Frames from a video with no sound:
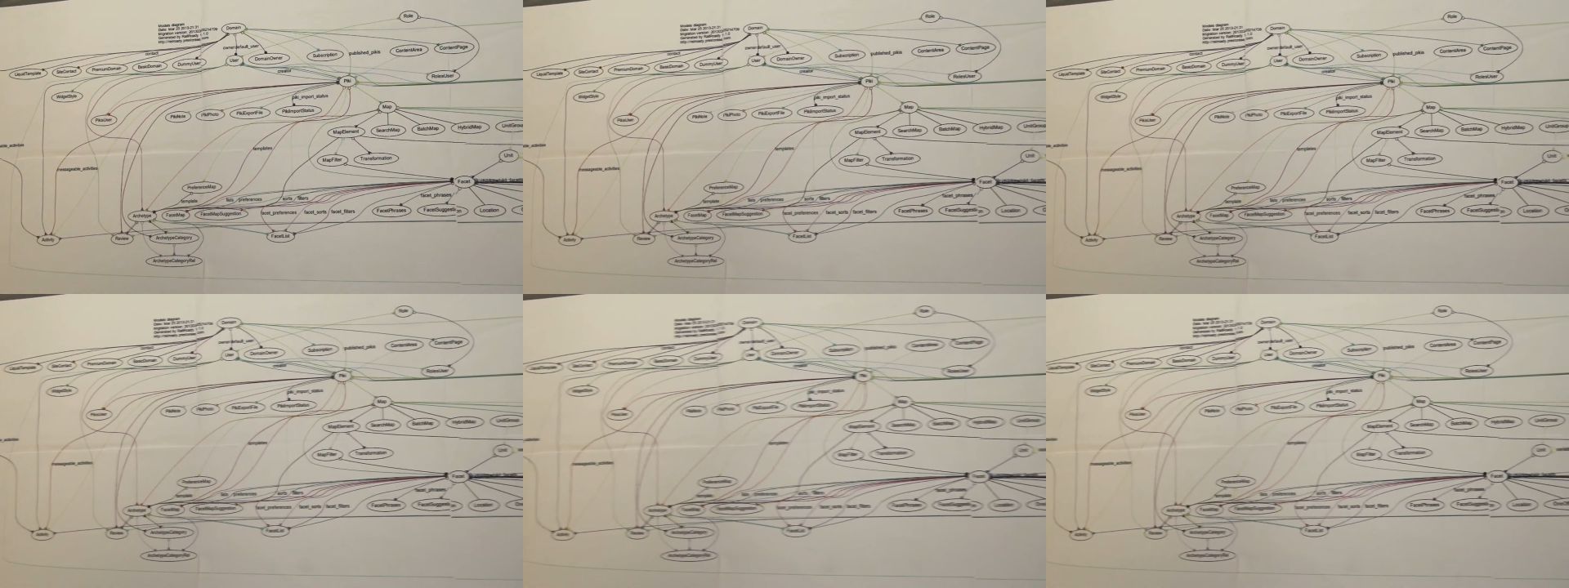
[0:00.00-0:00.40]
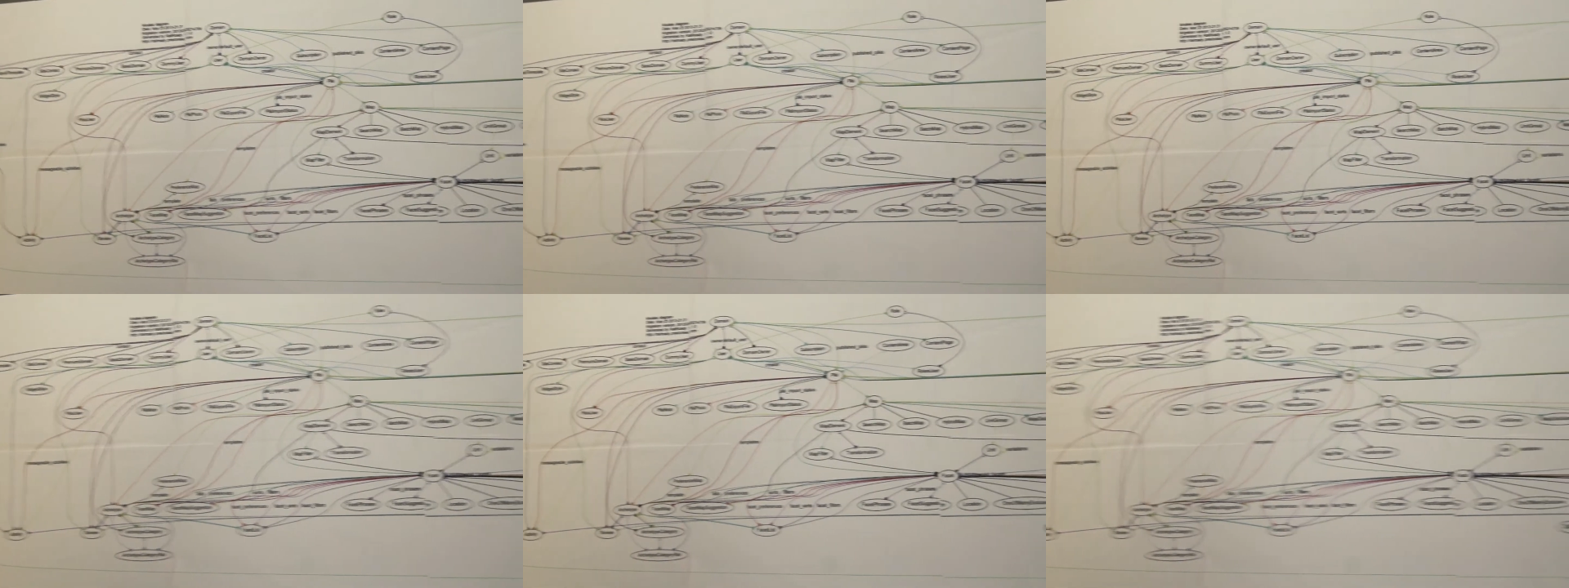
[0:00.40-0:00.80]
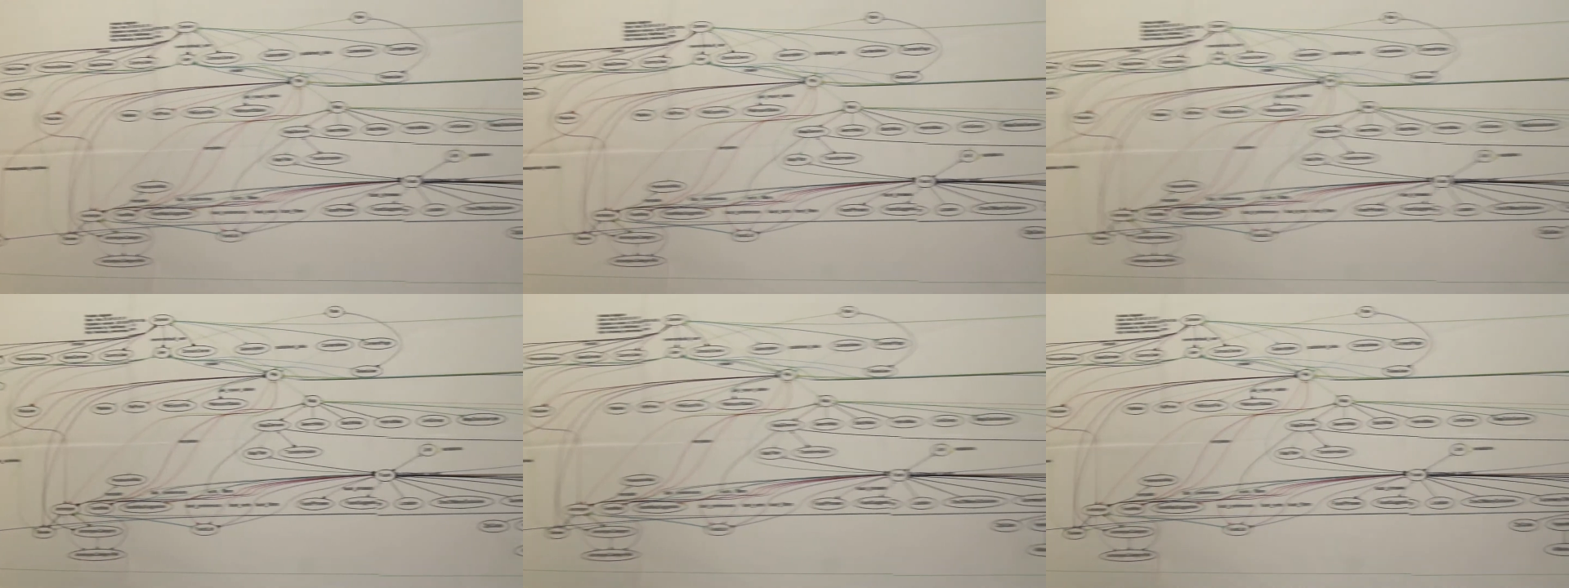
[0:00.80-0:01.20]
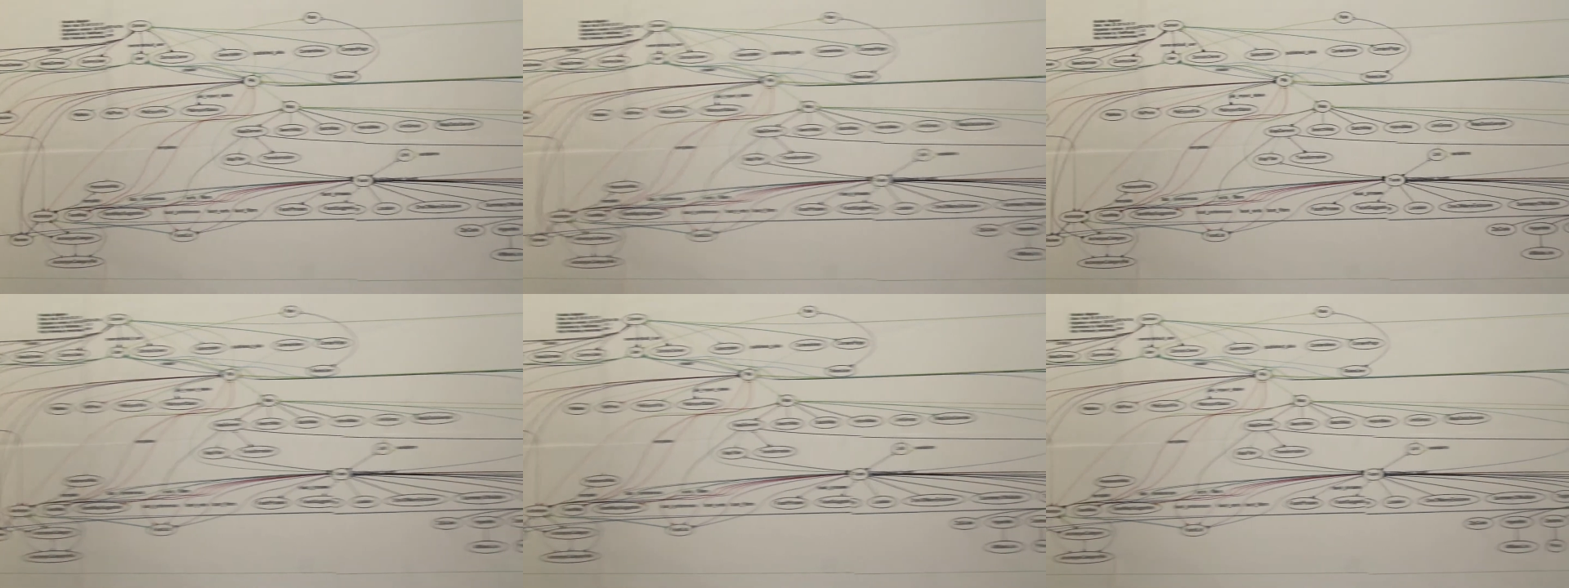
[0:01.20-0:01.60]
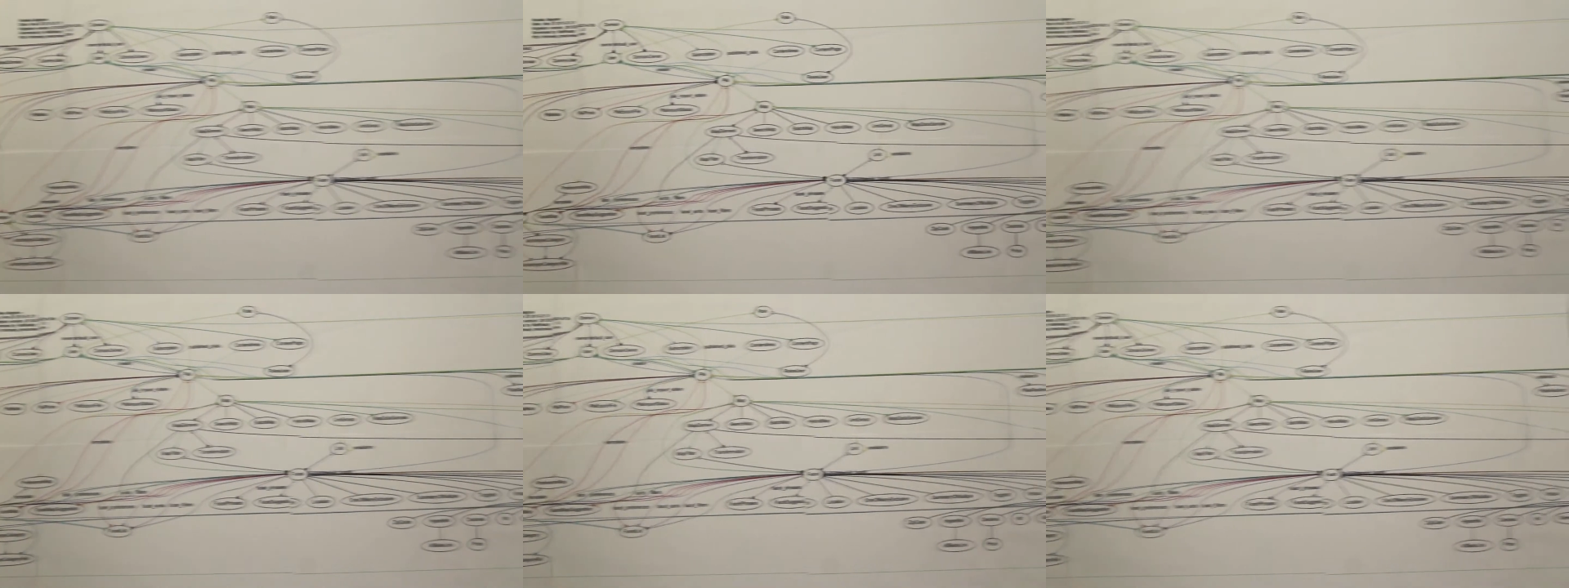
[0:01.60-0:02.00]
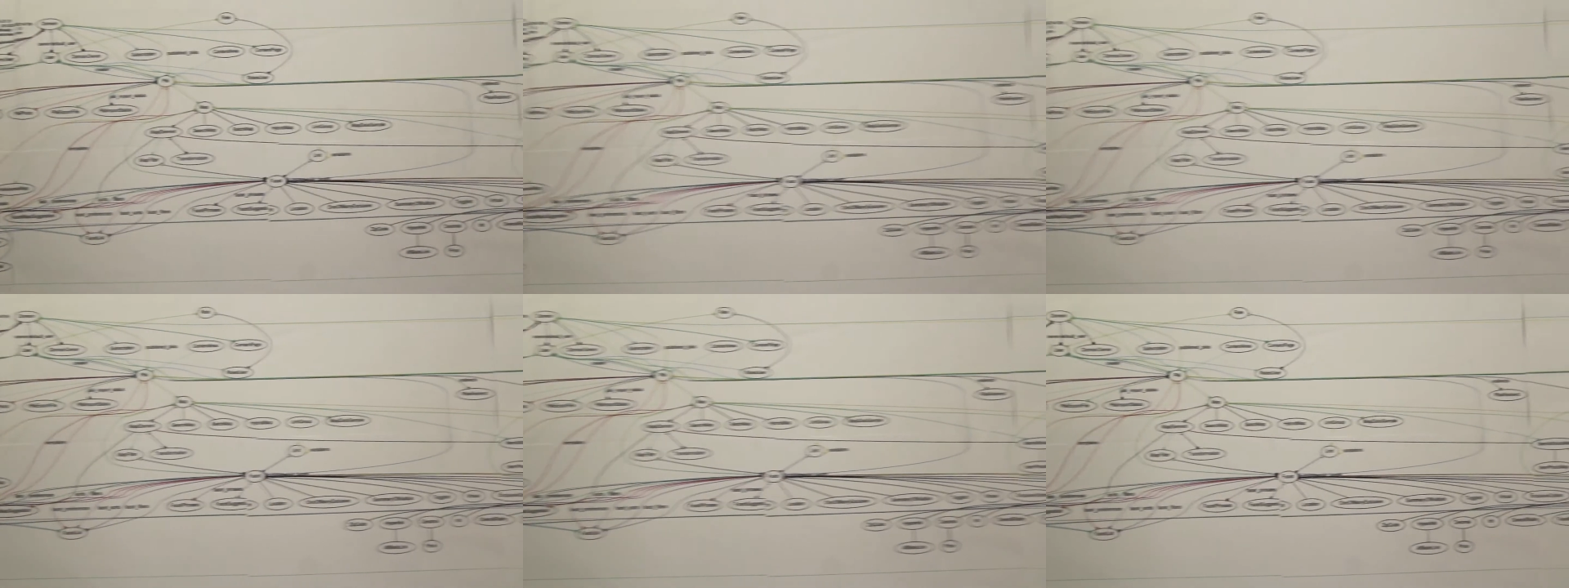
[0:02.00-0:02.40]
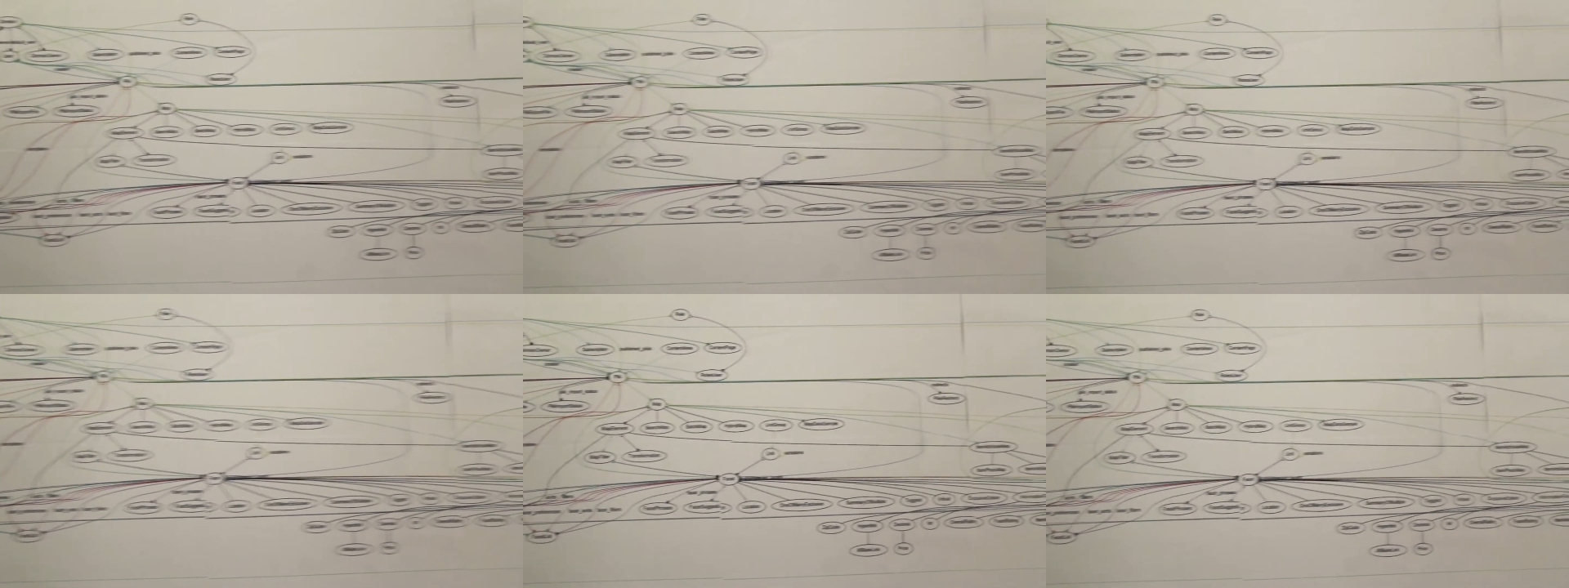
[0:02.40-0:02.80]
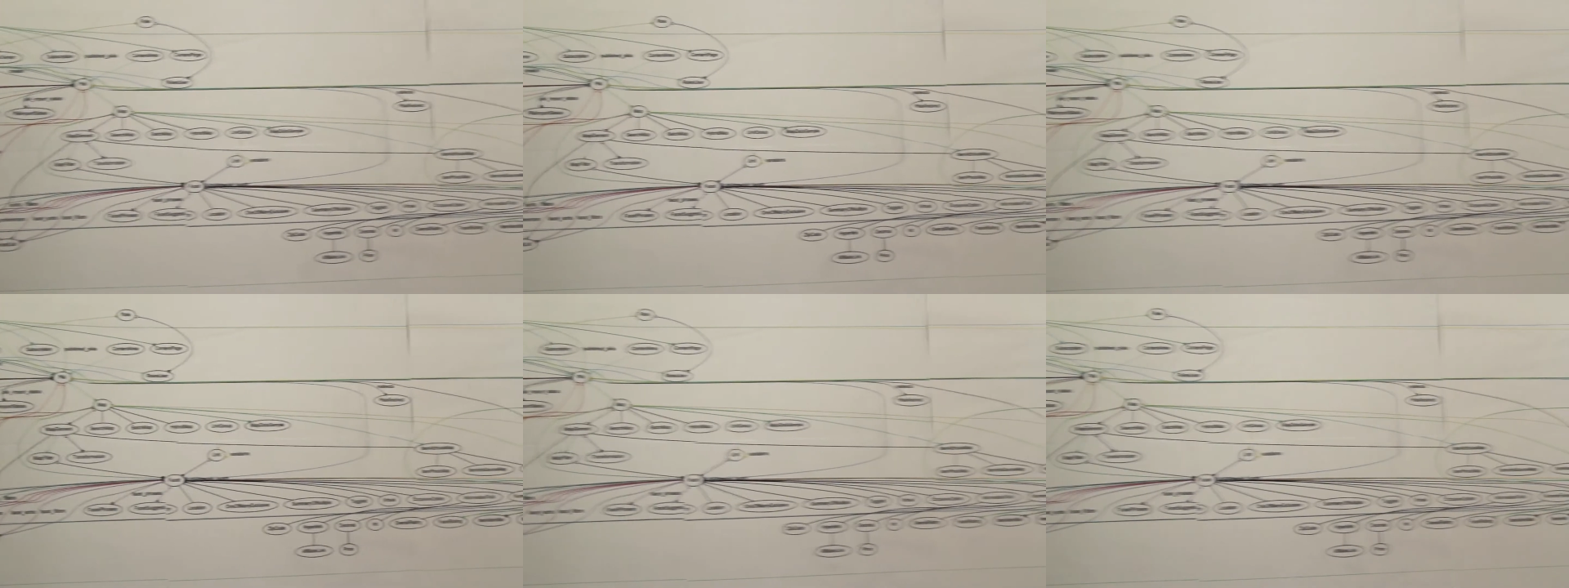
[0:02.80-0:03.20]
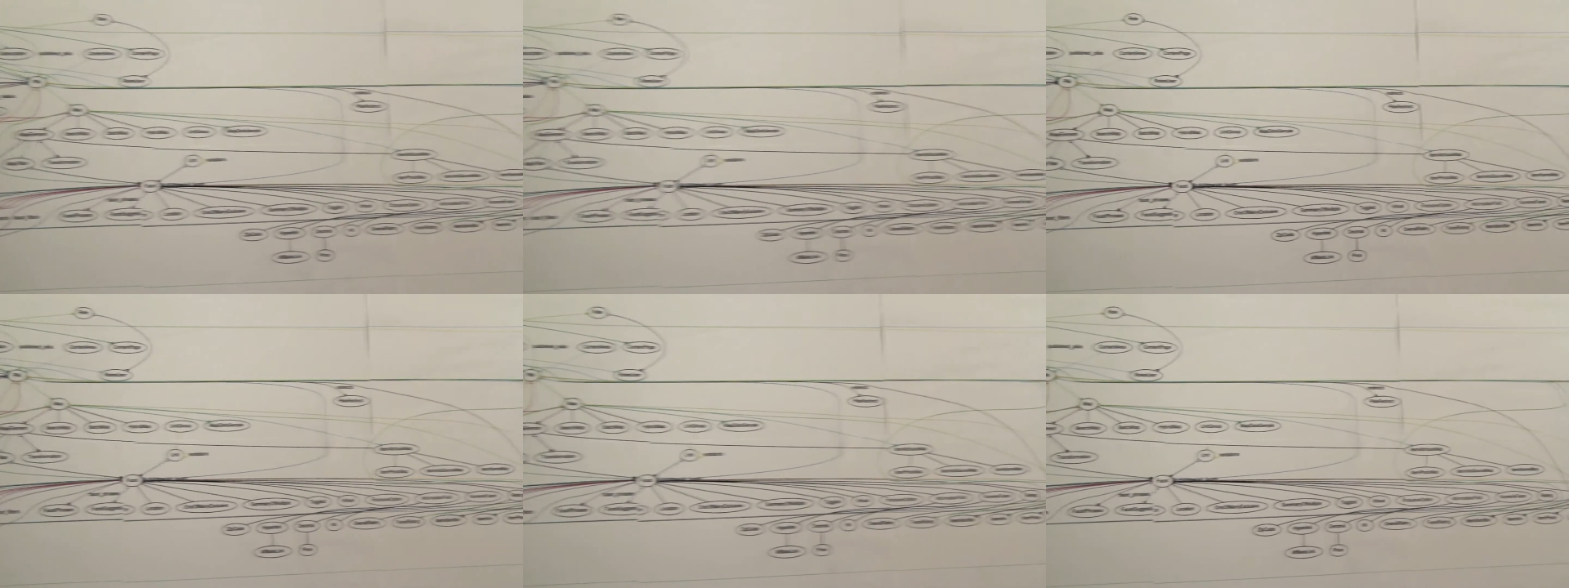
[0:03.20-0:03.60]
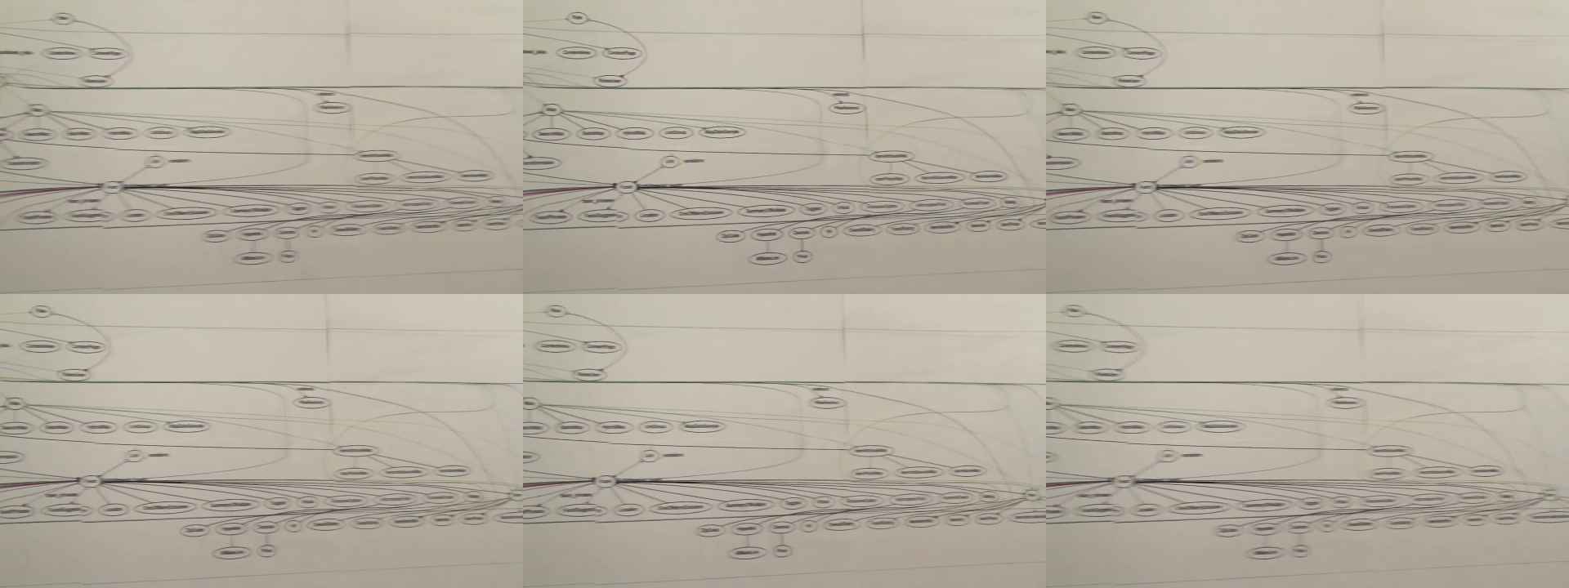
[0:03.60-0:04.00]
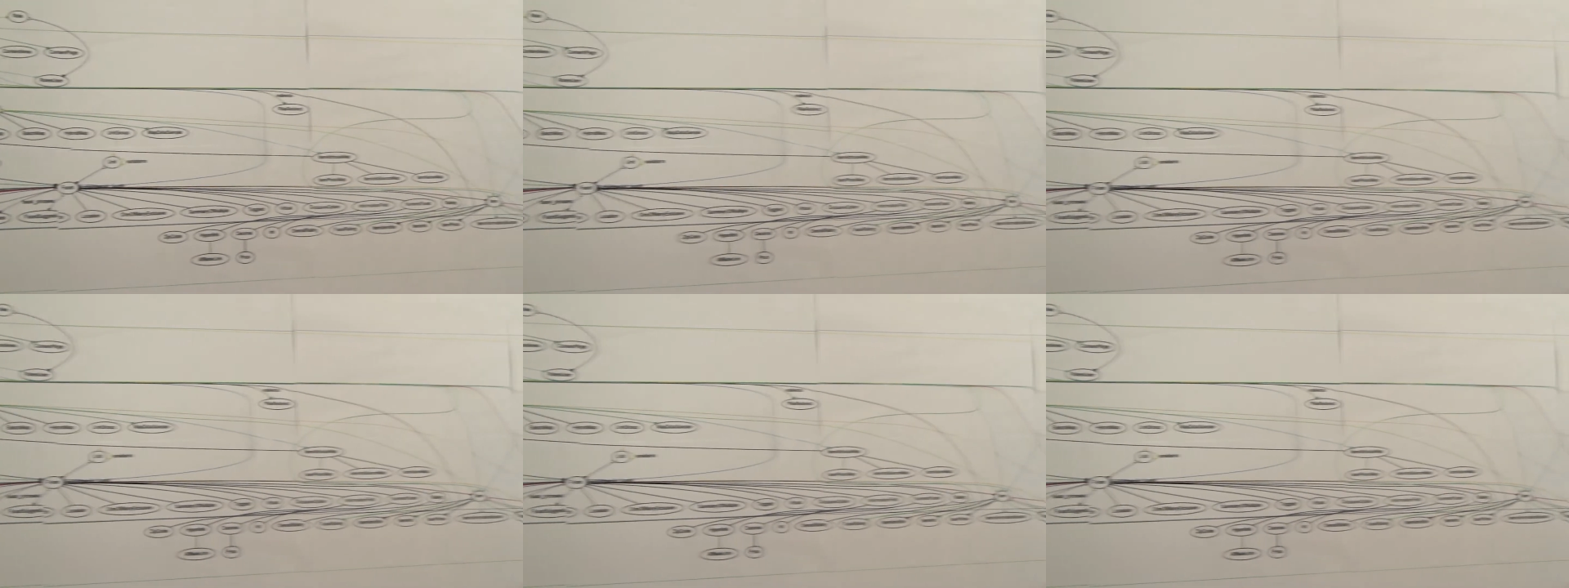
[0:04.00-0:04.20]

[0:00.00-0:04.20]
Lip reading: Nobody's mouth can be seen.